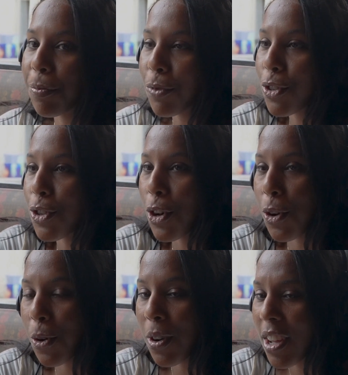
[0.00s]

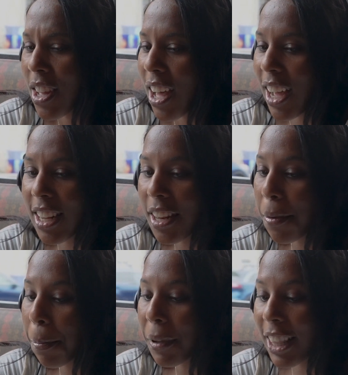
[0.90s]
So I
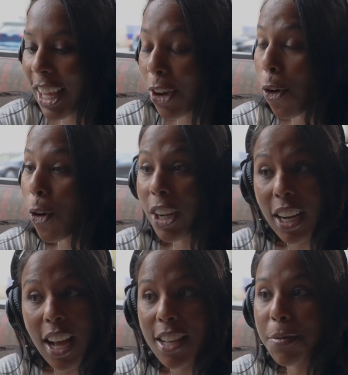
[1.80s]
didn't play
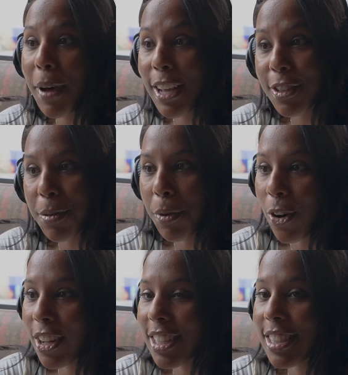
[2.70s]
organized
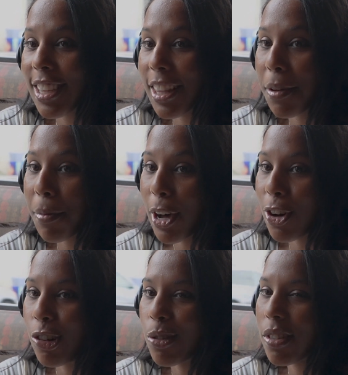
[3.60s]
basketball until
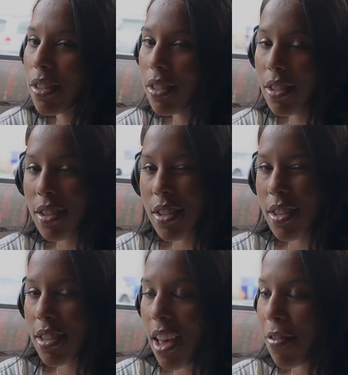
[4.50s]
about
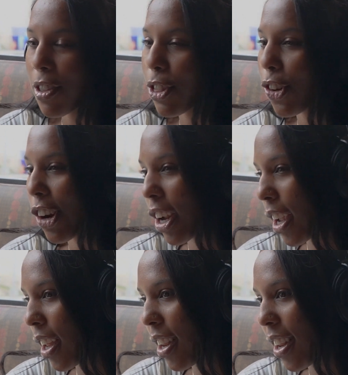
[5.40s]
7th grade.